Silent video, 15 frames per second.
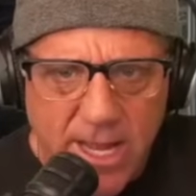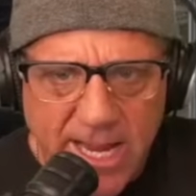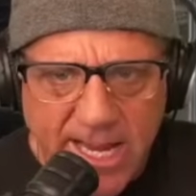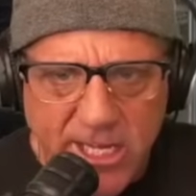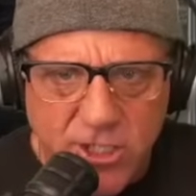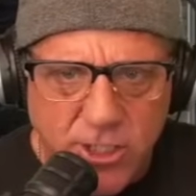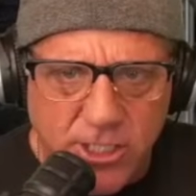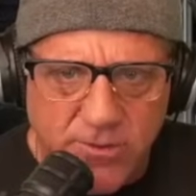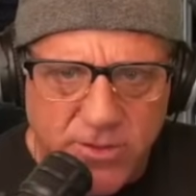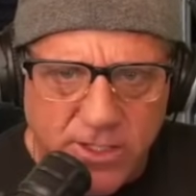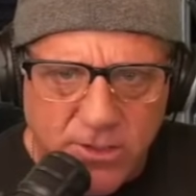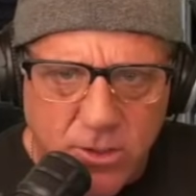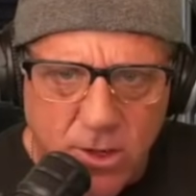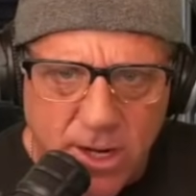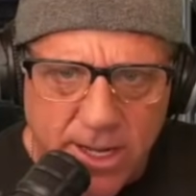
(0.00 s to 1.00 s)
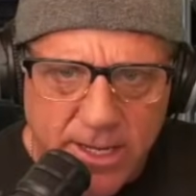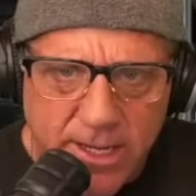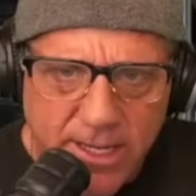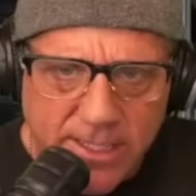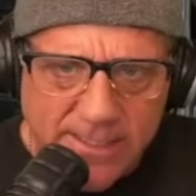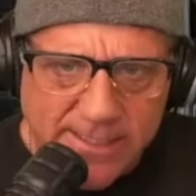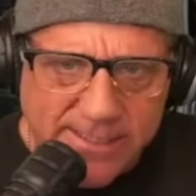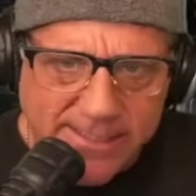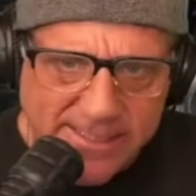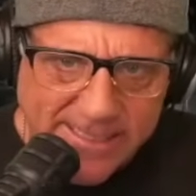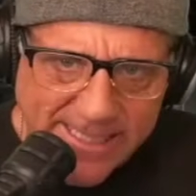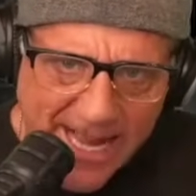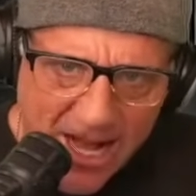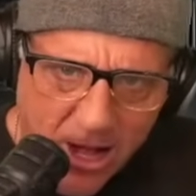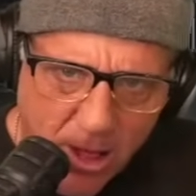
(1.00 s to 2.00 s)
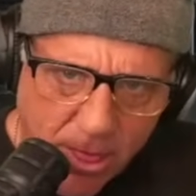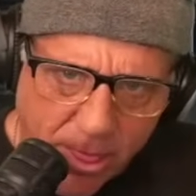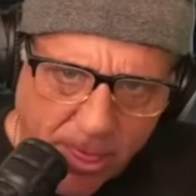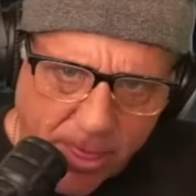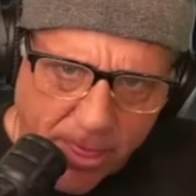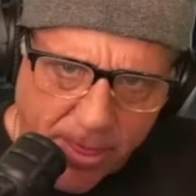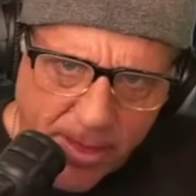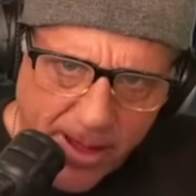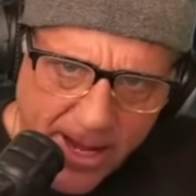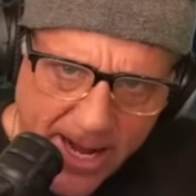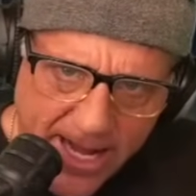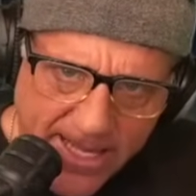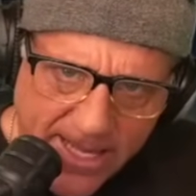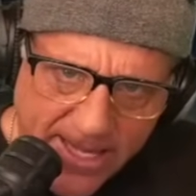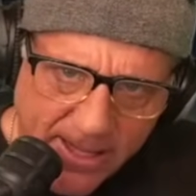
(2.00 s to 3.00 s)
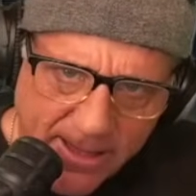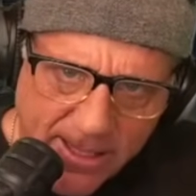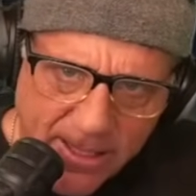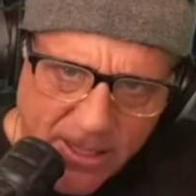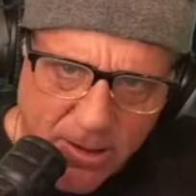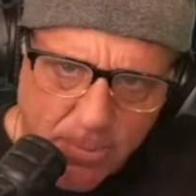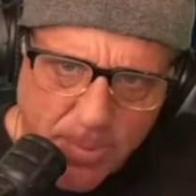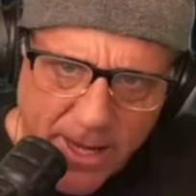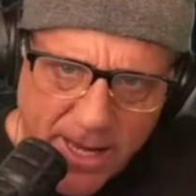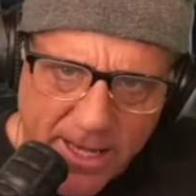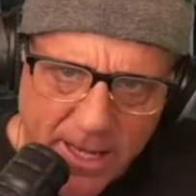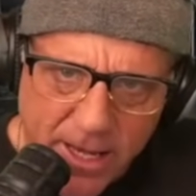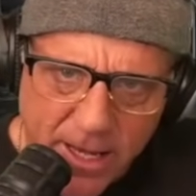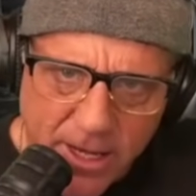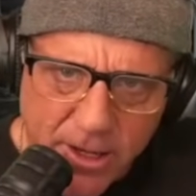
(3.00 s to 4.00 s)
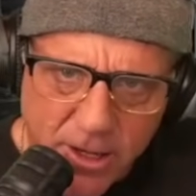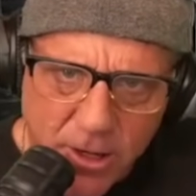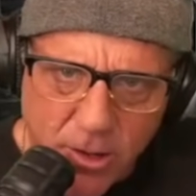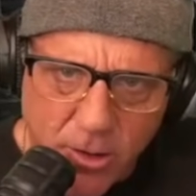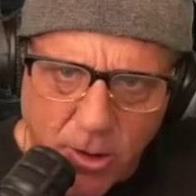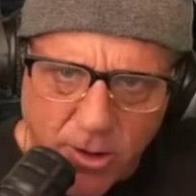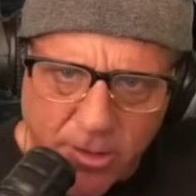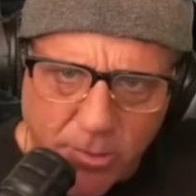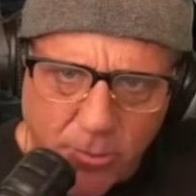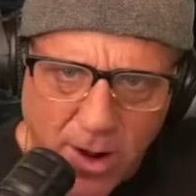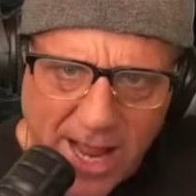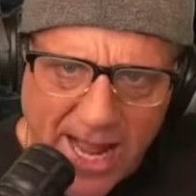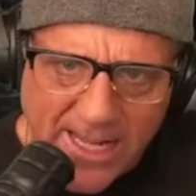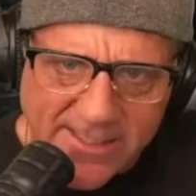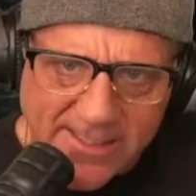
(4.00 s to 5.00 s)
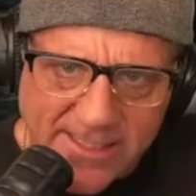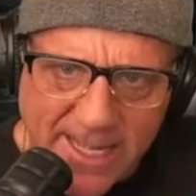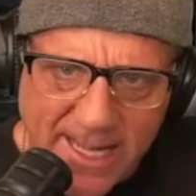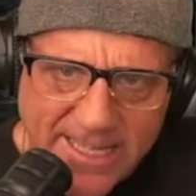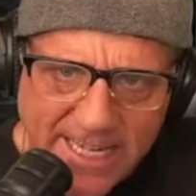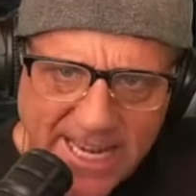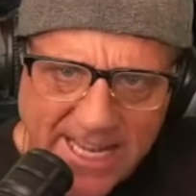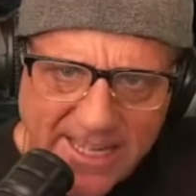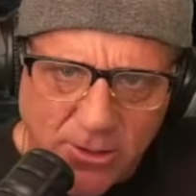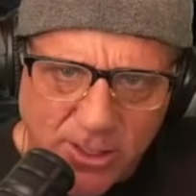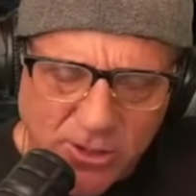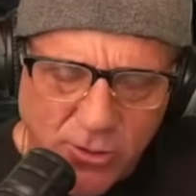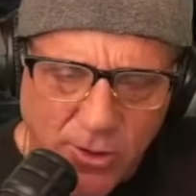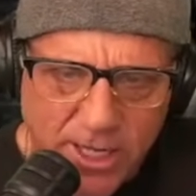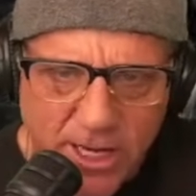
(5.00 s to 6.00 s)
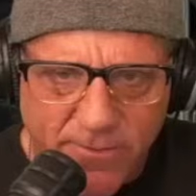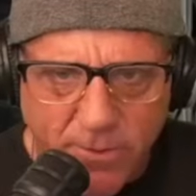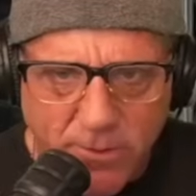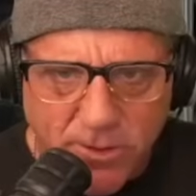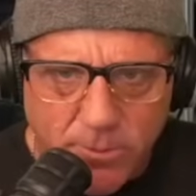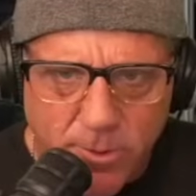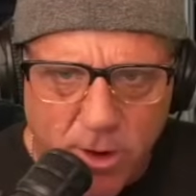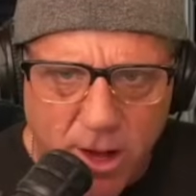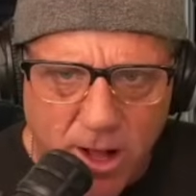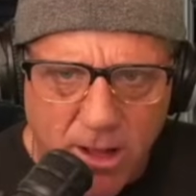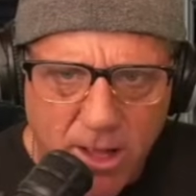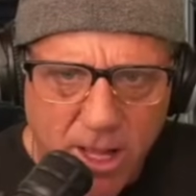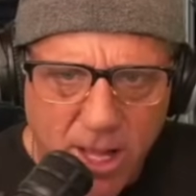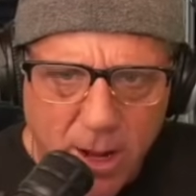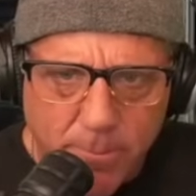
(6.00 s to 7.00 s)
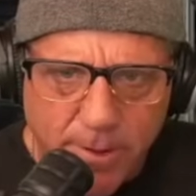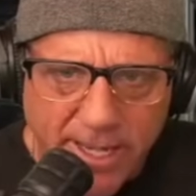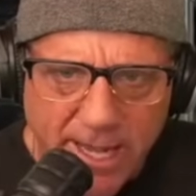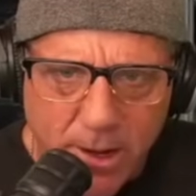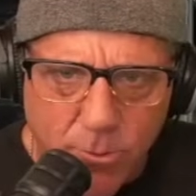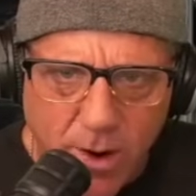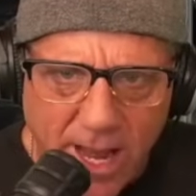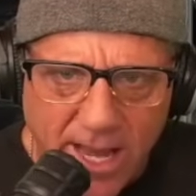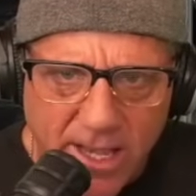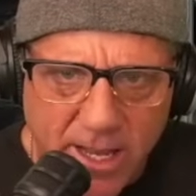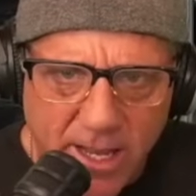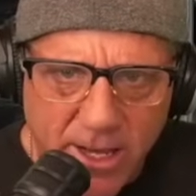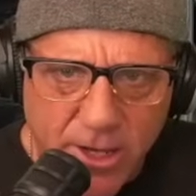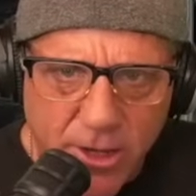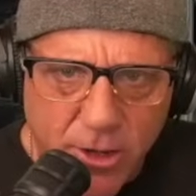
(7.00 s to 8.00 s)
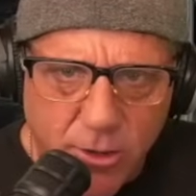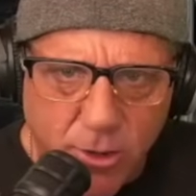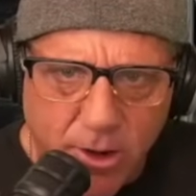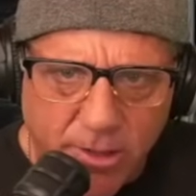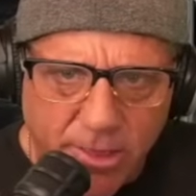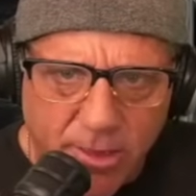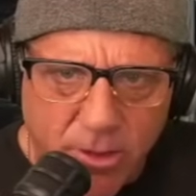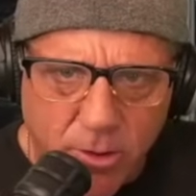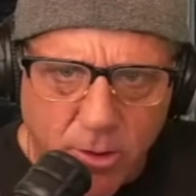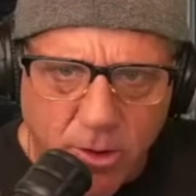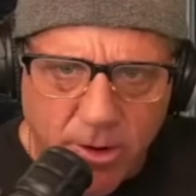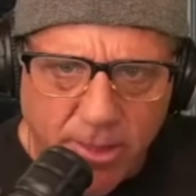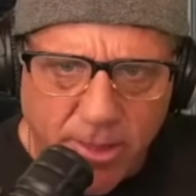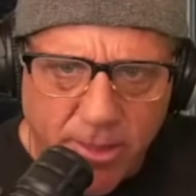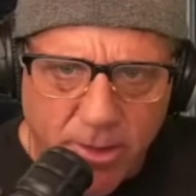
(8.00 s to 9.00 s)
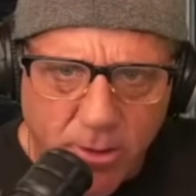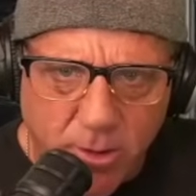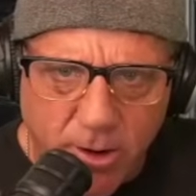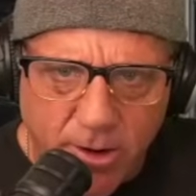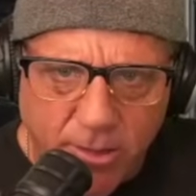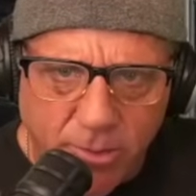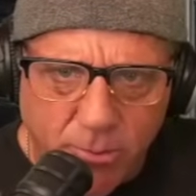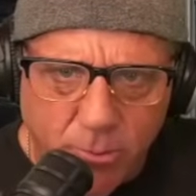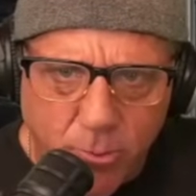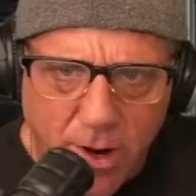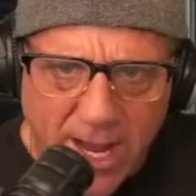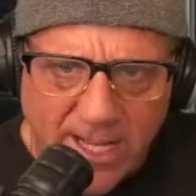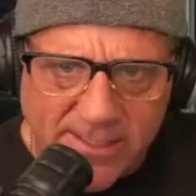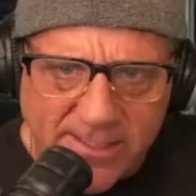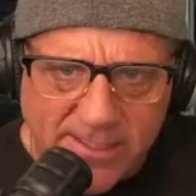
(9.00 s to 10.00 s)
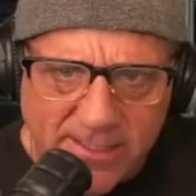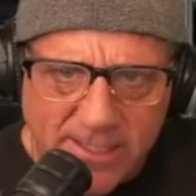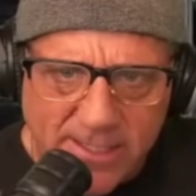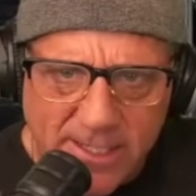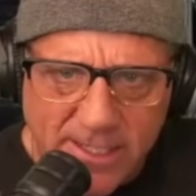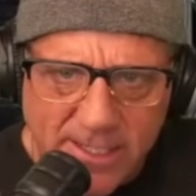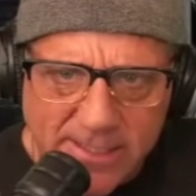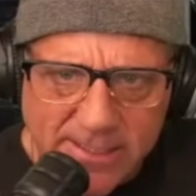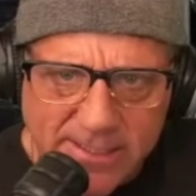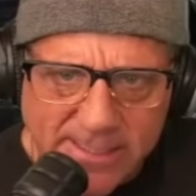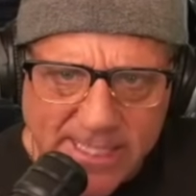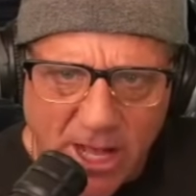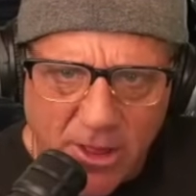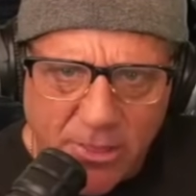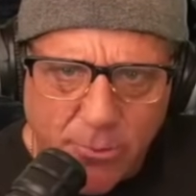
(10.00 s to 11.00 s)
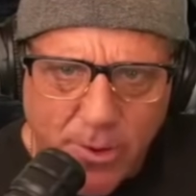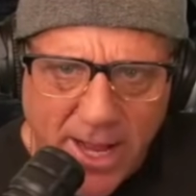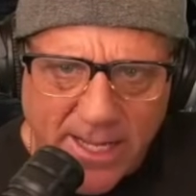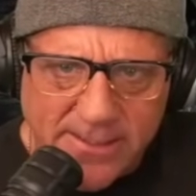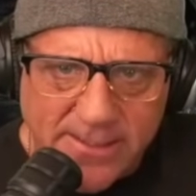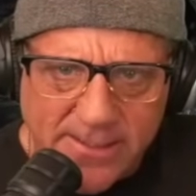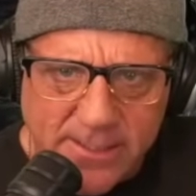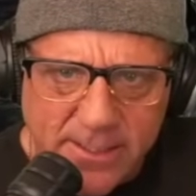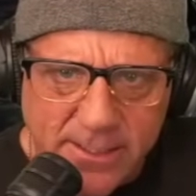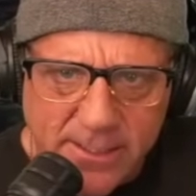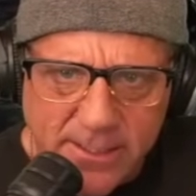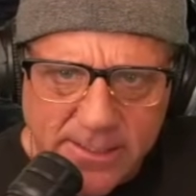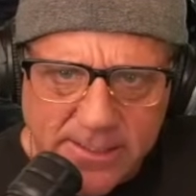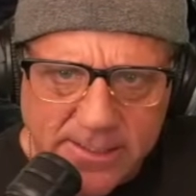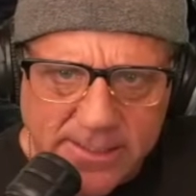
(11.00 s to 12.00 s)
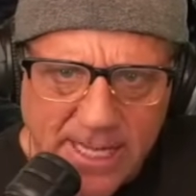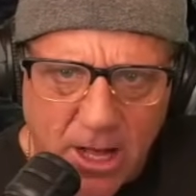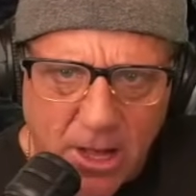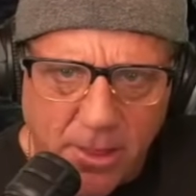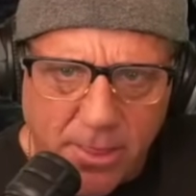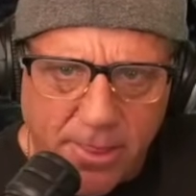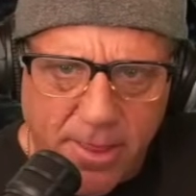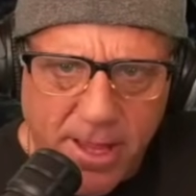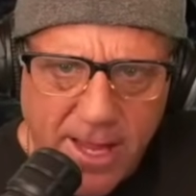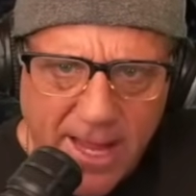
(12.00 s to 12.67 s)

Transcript: He should have just gone south and then a little bit northwest to get to Australia if it was a ball, but he went north, north, north, west, southwest, south.